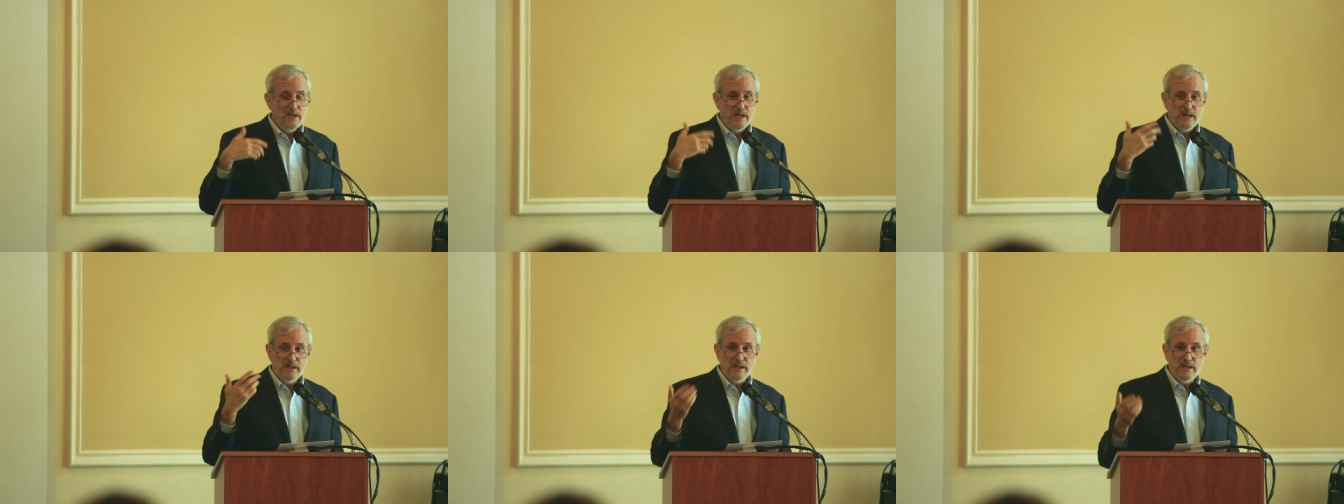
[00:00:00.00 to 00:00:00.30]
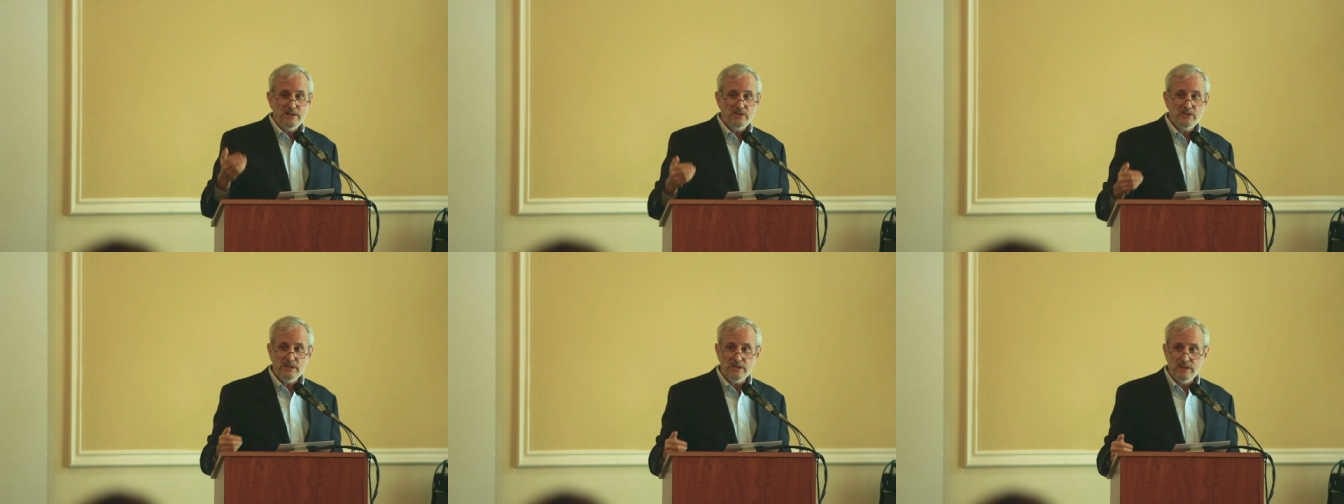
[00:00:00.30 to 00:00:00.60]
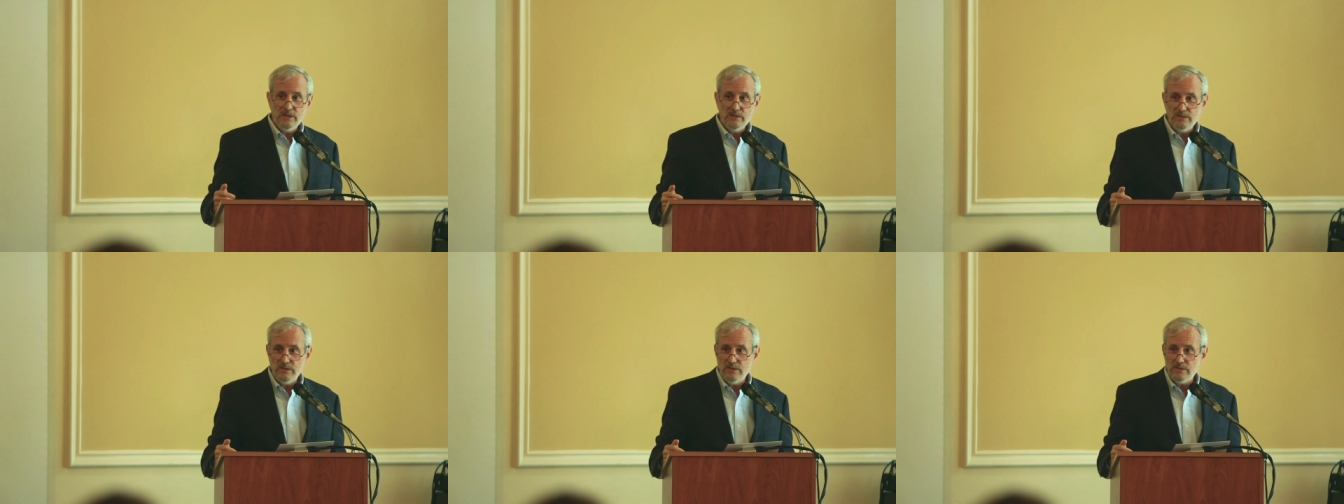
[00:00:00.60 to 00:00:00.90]
alleging
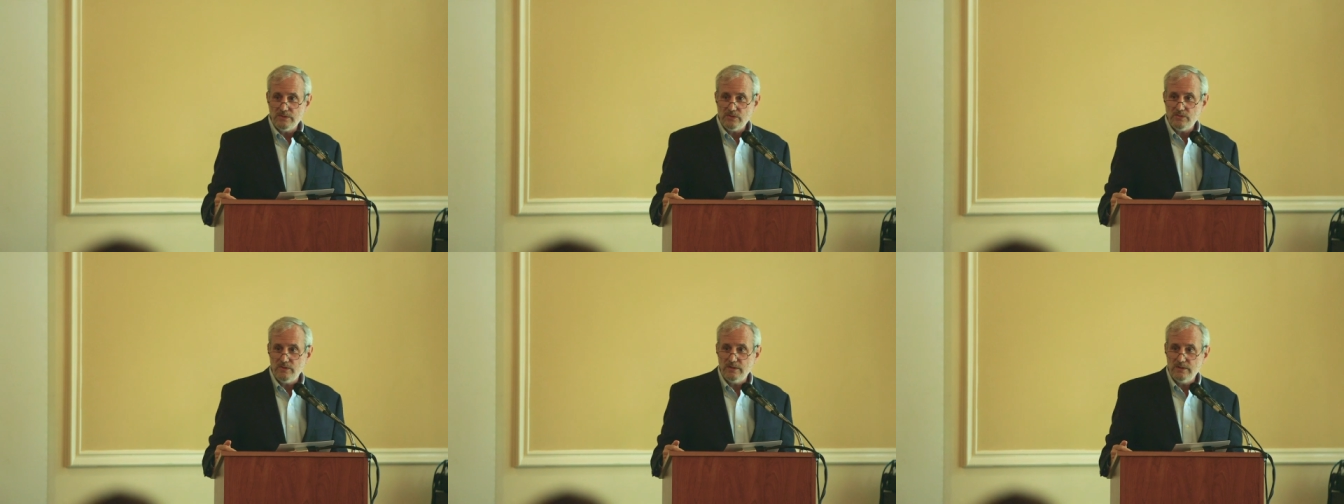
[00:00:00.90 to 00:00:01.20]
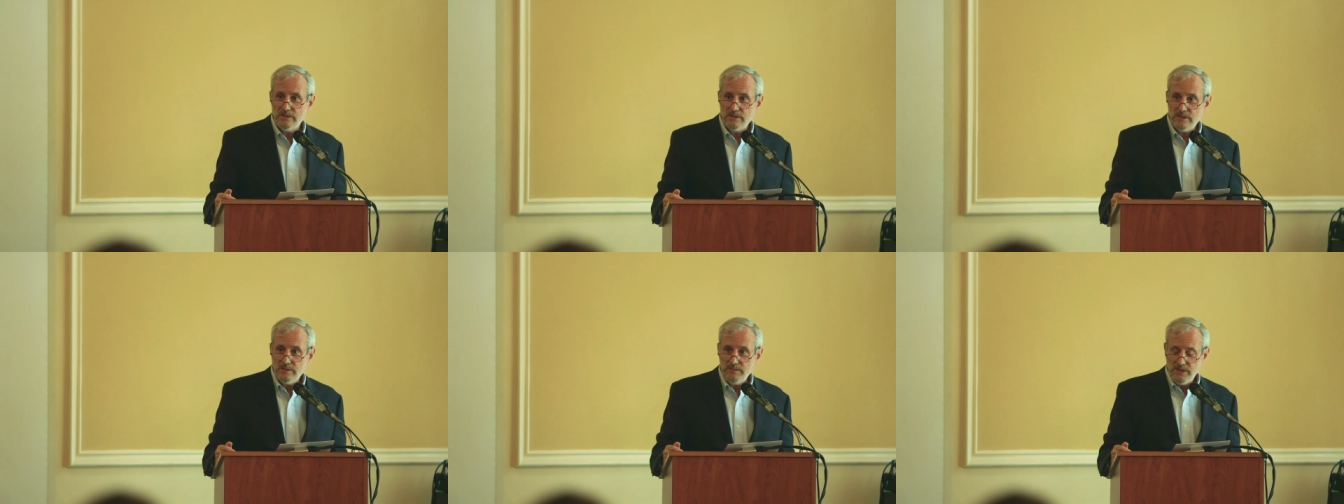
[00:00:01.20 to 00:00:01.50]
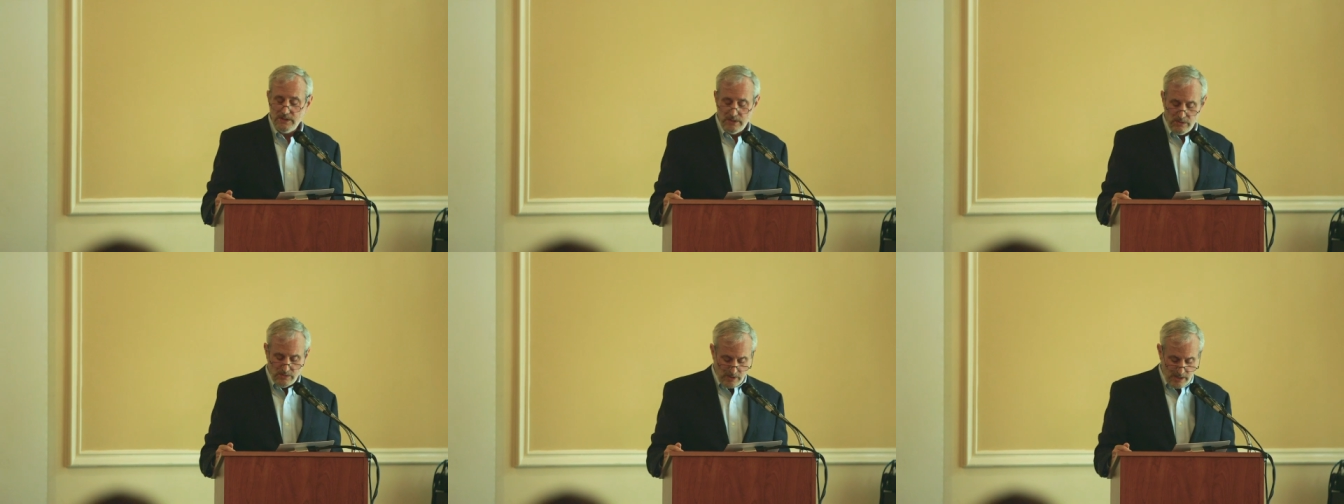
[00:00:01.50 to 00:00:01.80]
that Australia is
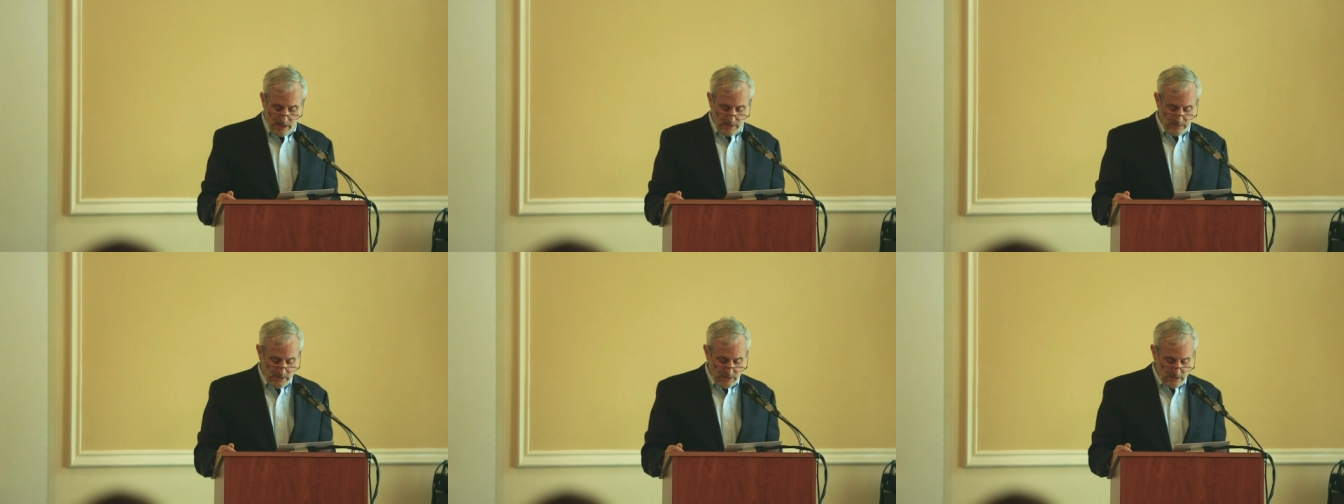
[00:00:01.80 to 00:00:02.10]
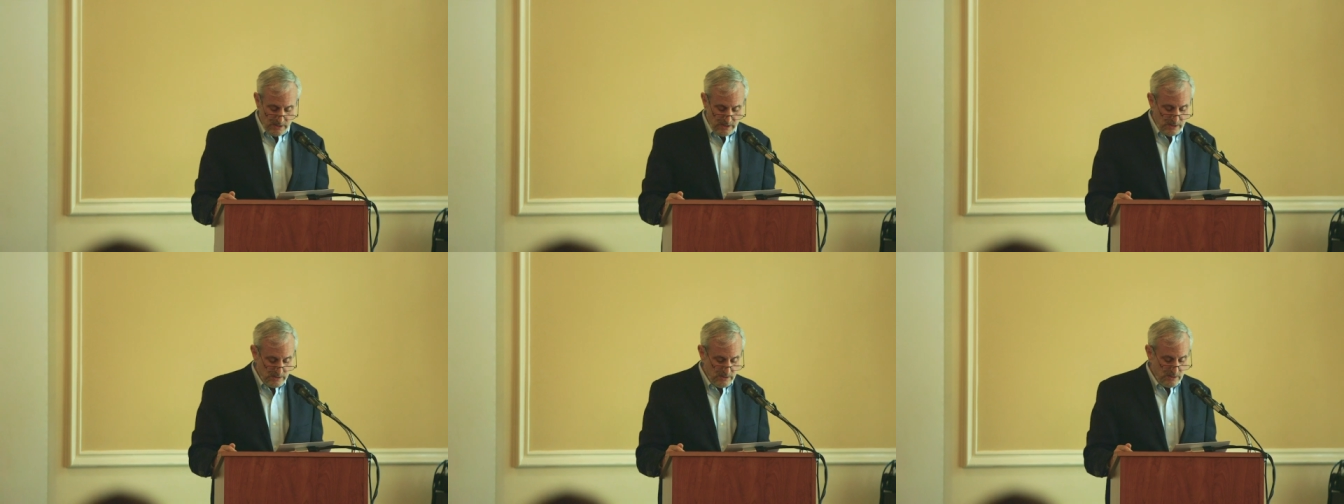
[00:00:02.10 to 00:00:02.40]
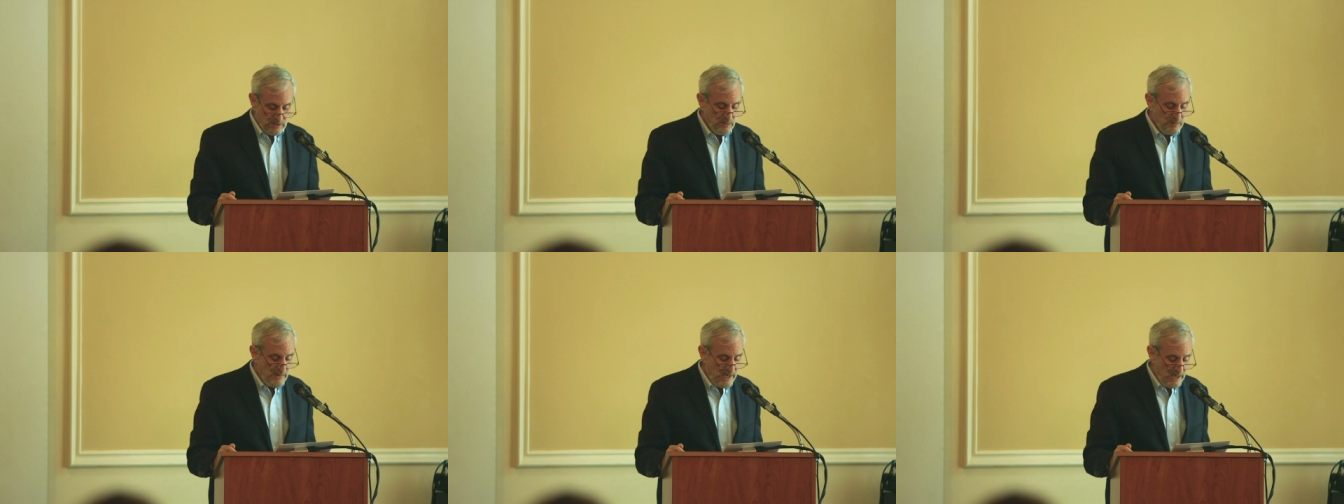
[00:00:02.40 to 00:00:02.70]
committing crimes
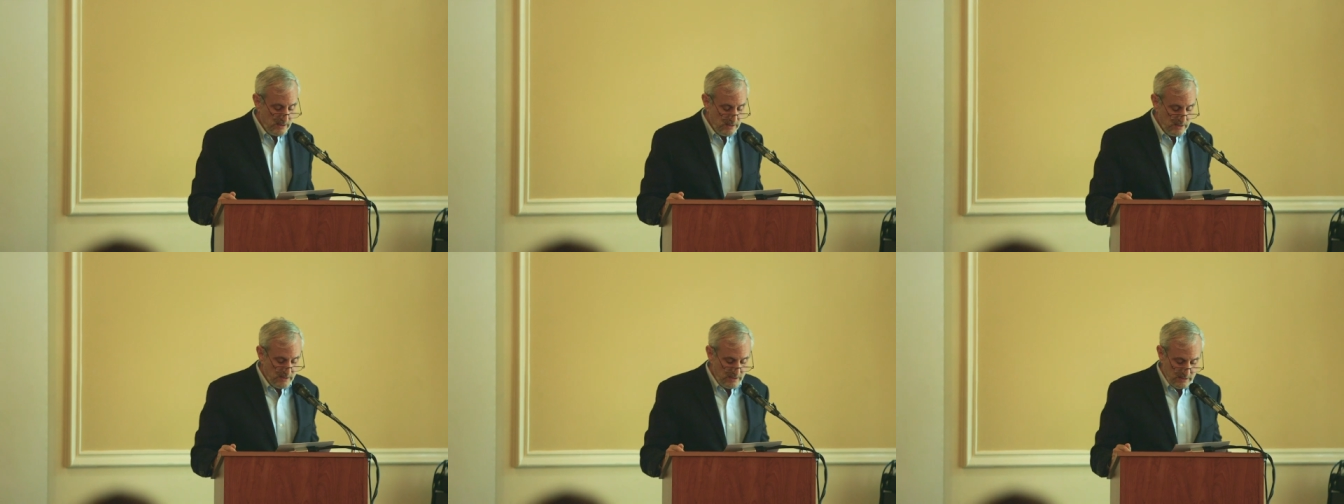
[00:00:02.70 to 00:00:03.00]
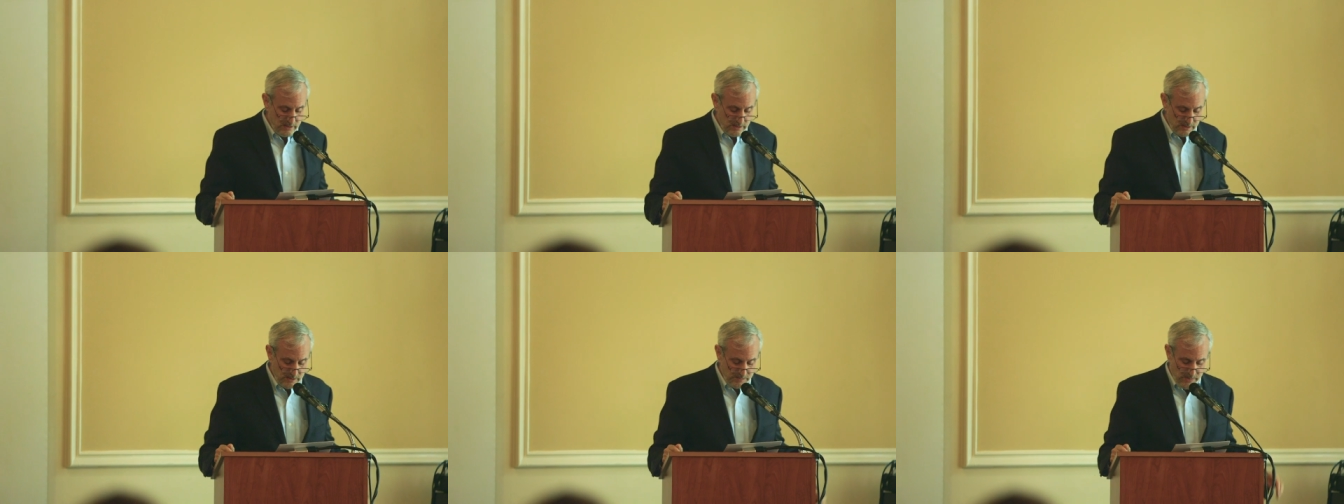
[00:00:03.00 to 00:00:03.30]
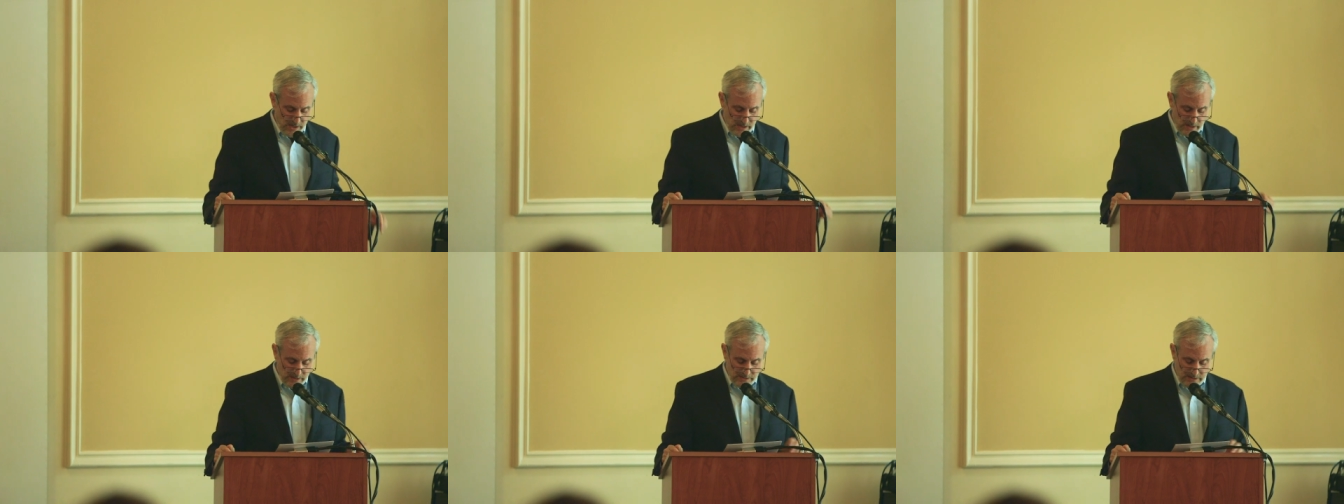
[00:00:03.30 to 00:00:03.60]
against humanity in its
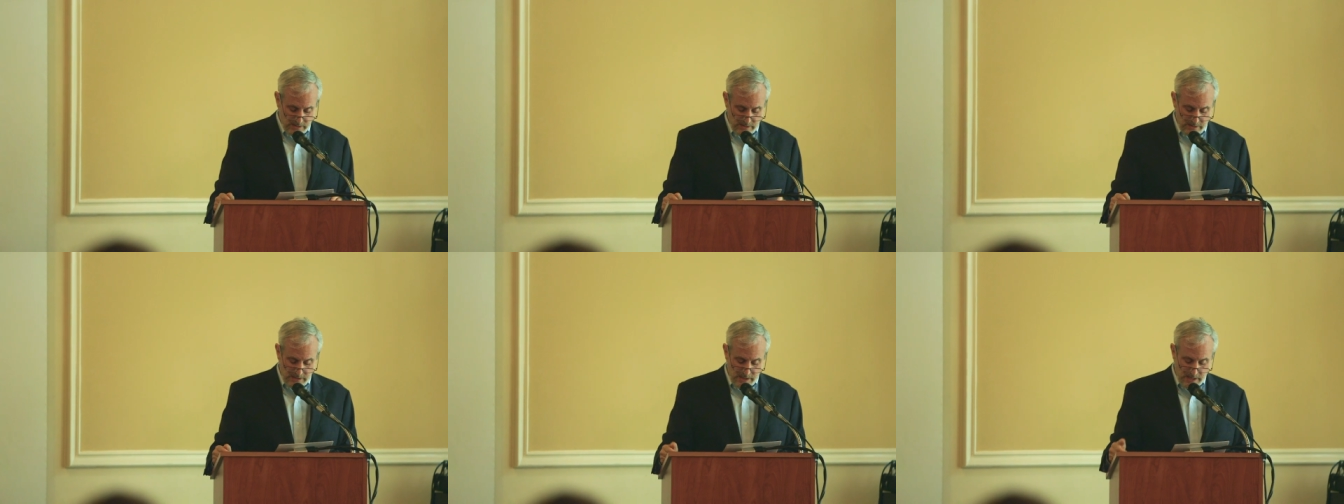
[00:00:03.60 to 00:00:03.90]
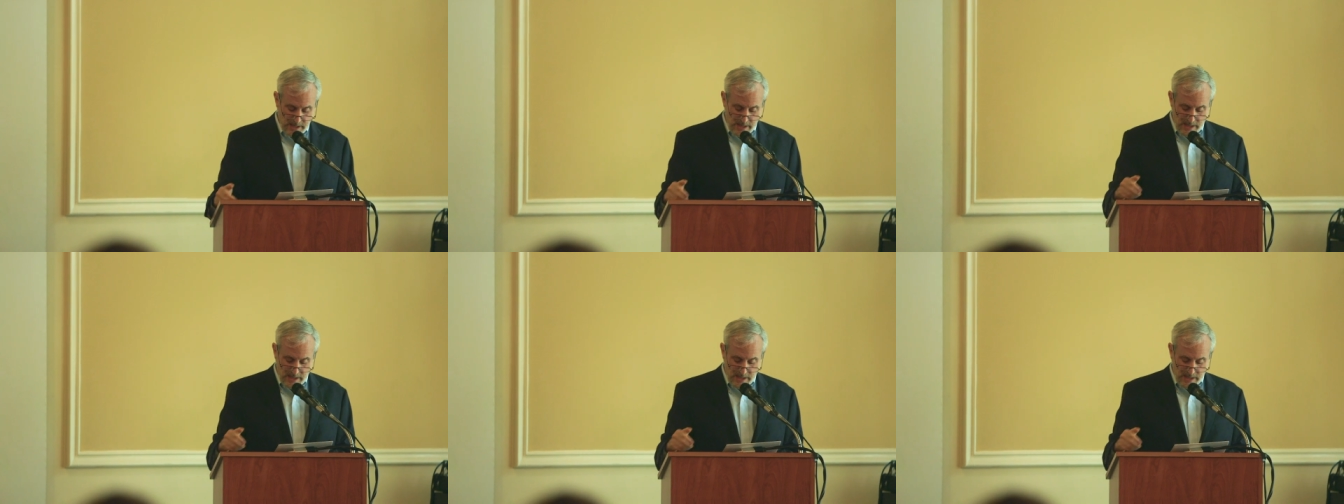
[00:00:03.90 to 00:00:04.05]
policies,